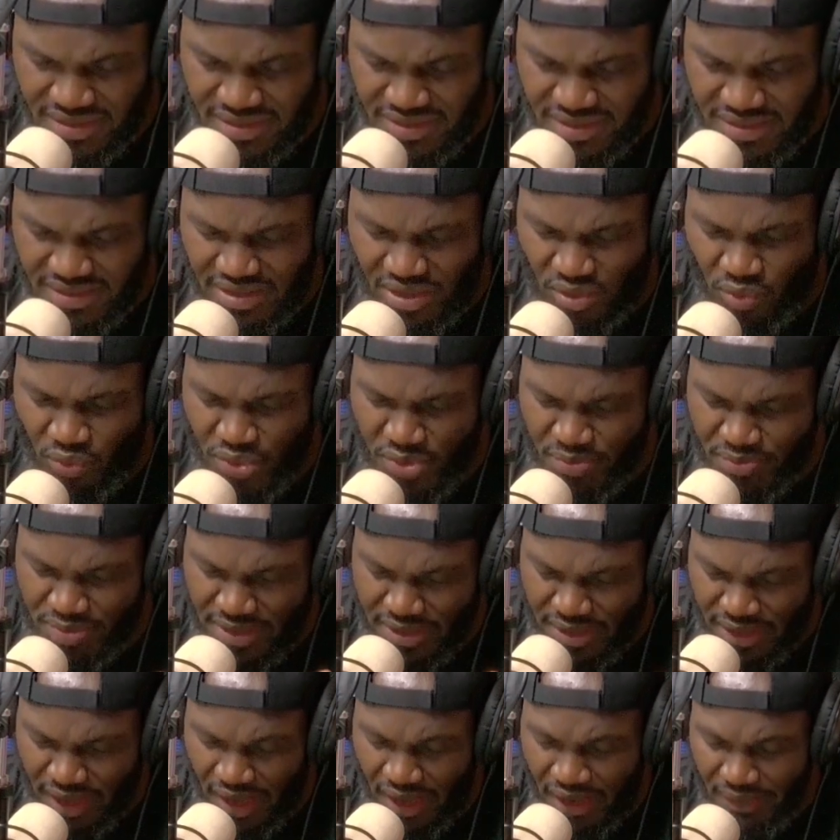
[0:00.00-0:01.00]
that we
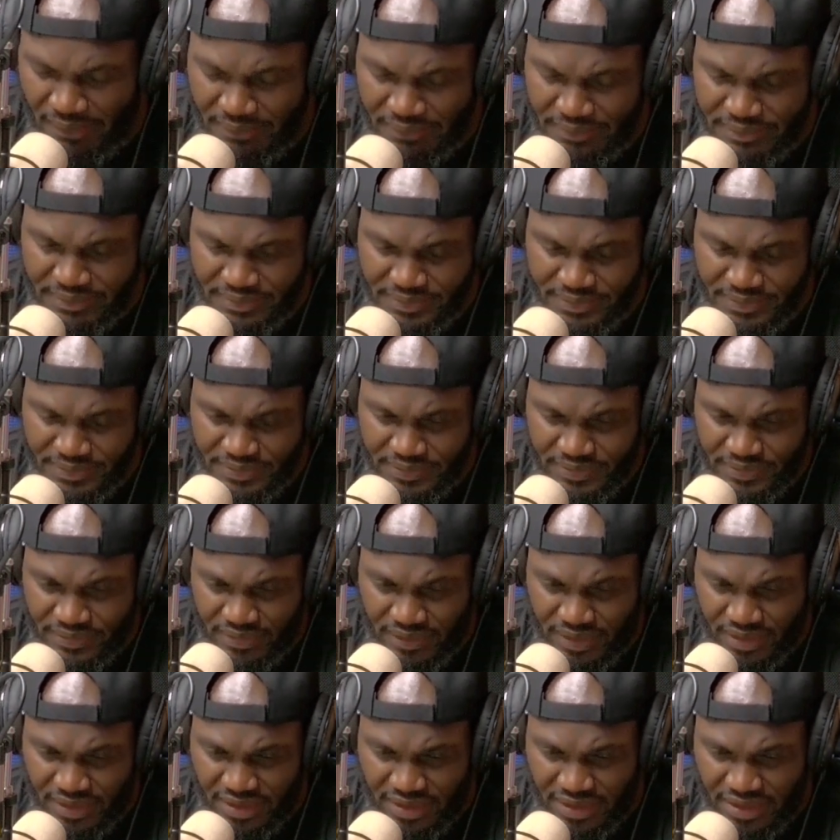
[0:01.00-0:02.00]
become.
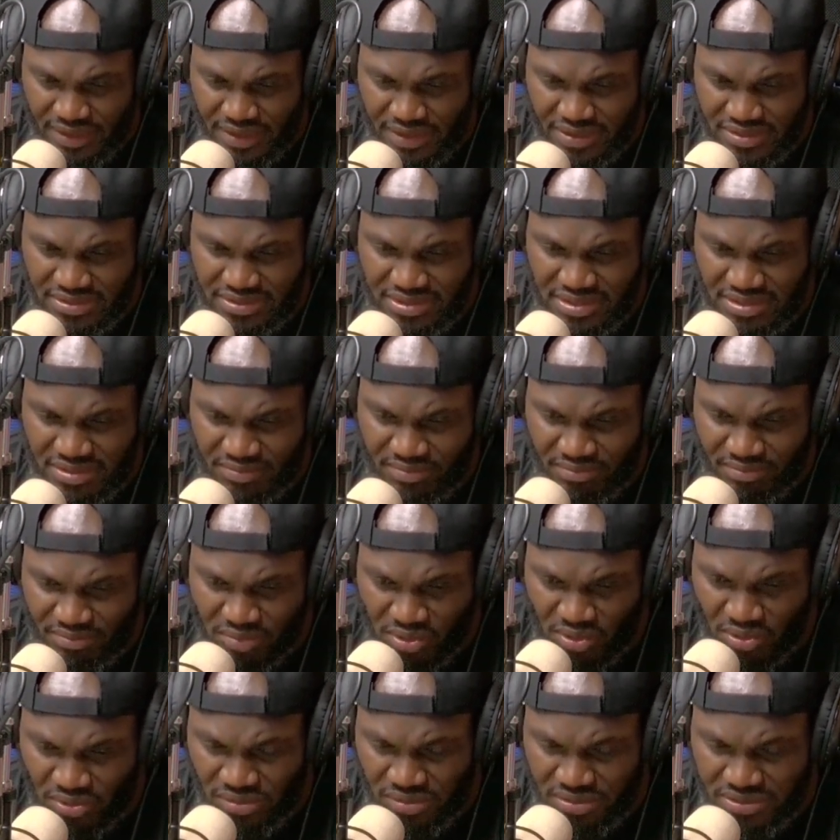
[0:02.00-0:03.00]
It is in the
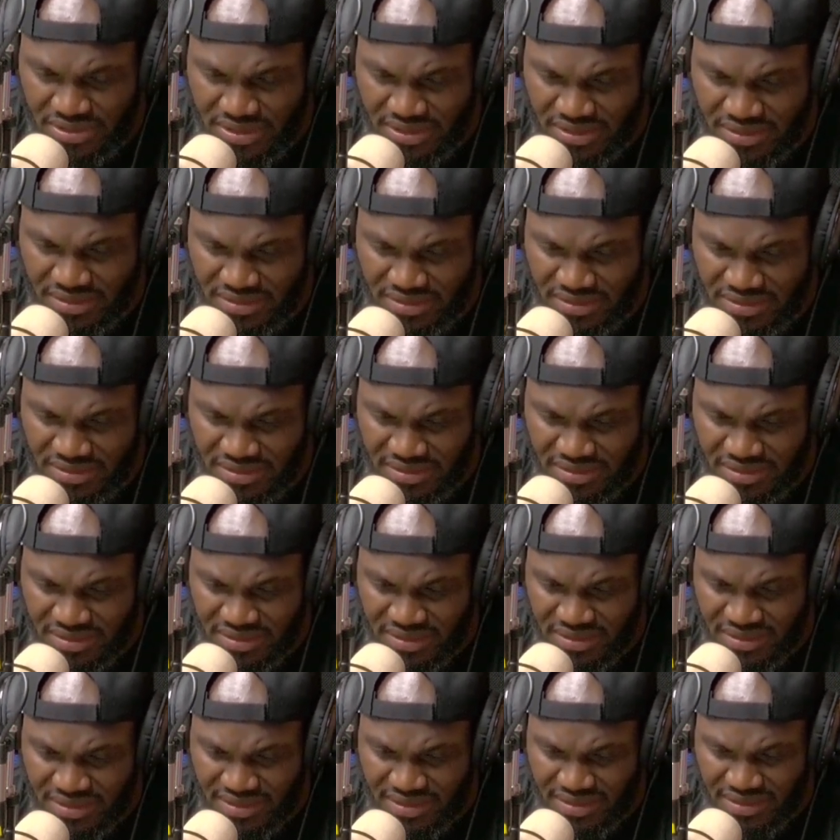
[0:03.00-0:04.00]
molding
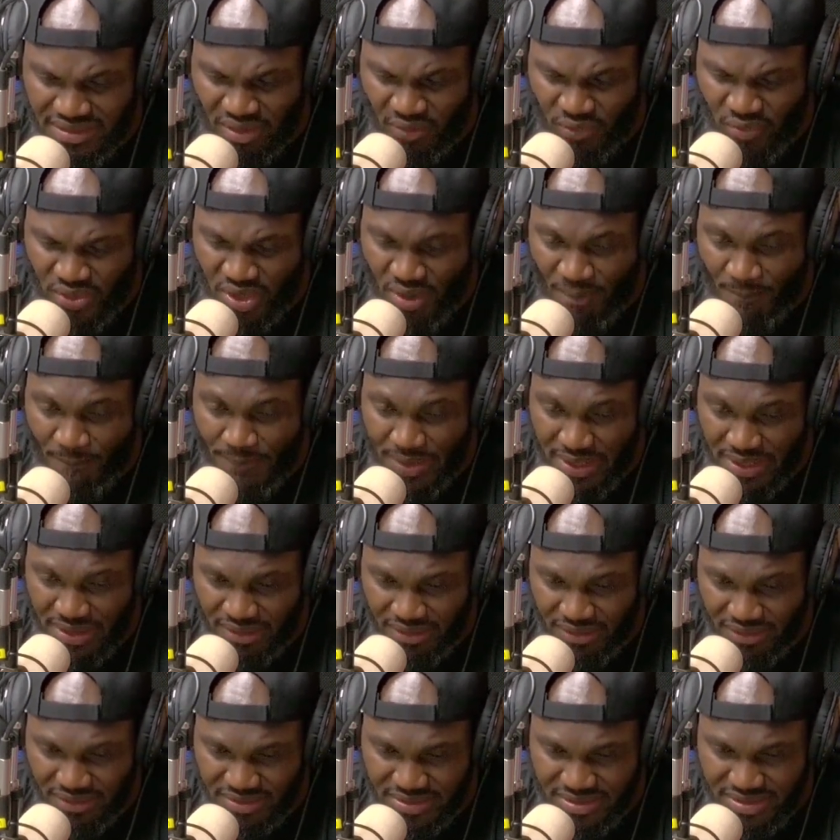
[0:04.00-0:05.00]
that we are
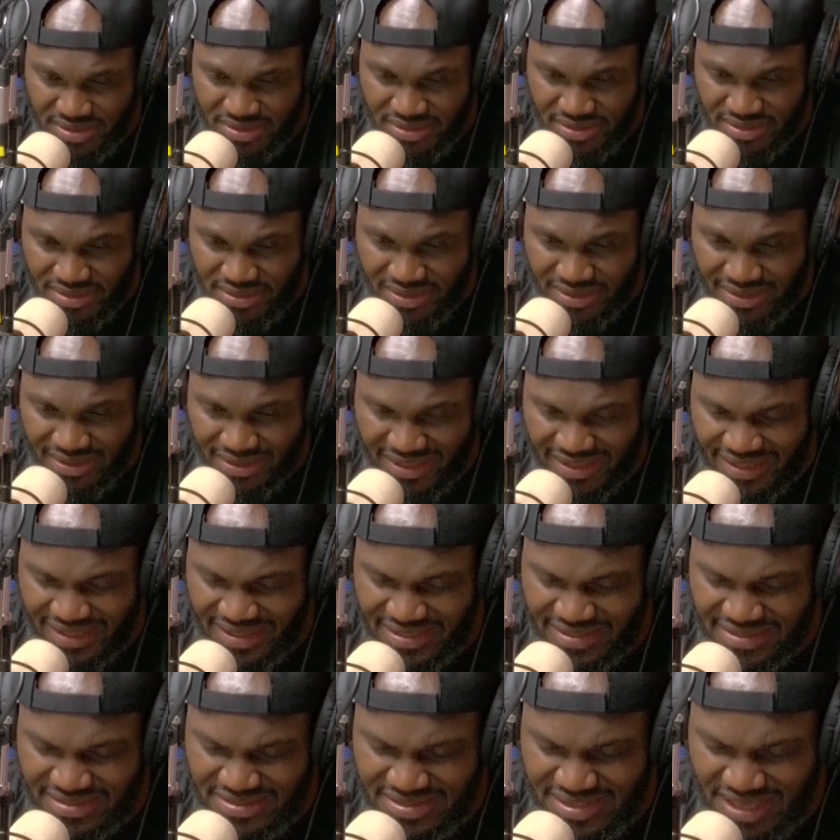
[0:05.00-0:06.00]
built. It
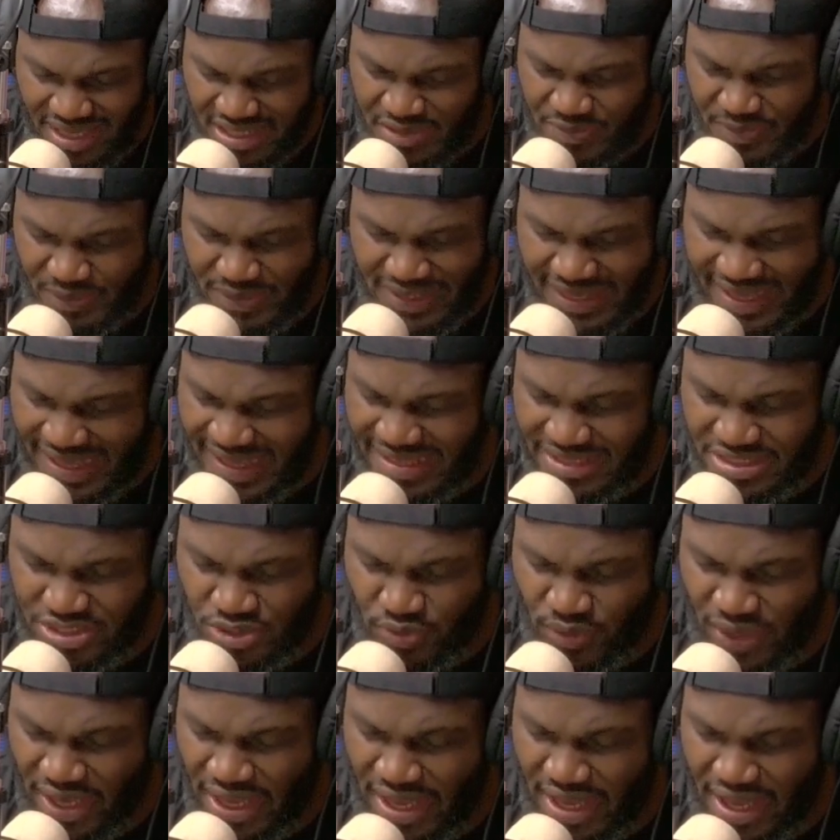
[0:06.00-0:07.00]
is that place
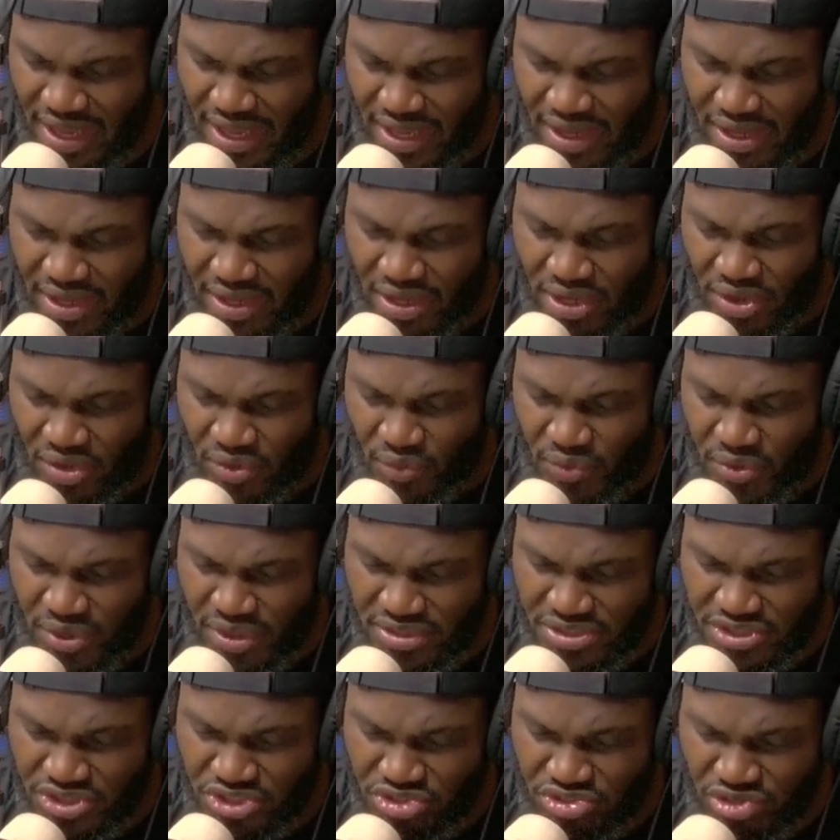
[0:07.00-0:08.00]
where we
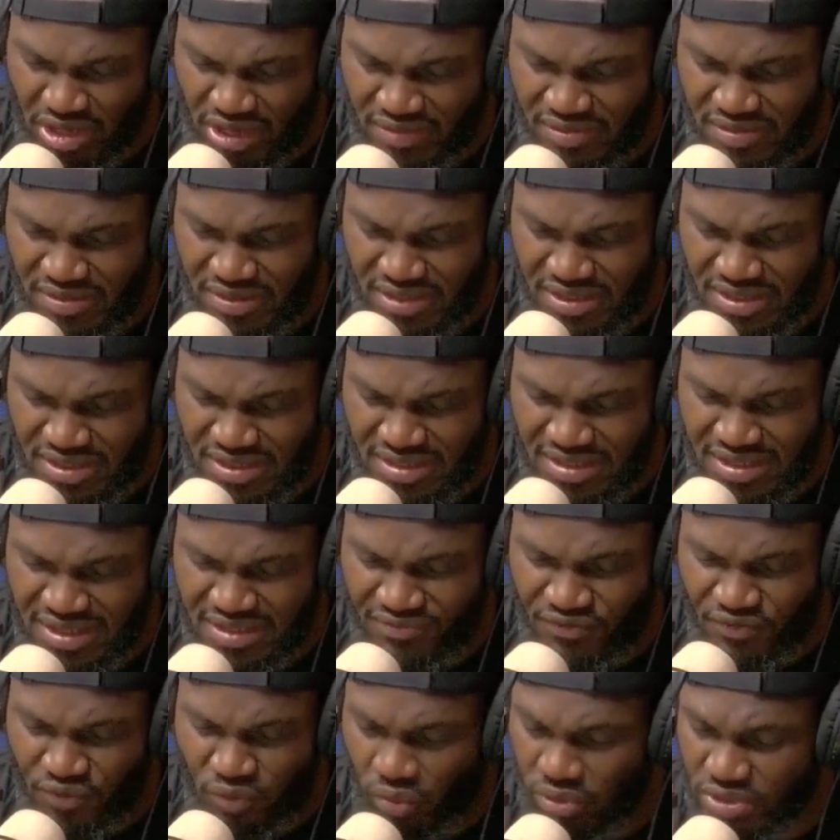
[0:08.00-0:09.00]
are strengthened
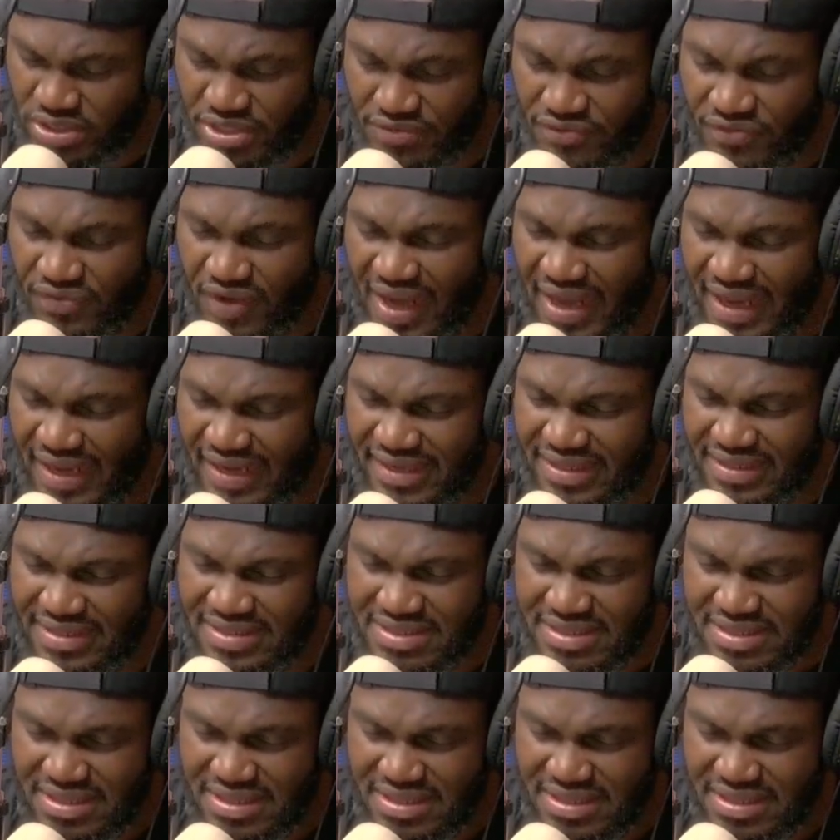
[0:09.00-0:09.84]
and fortified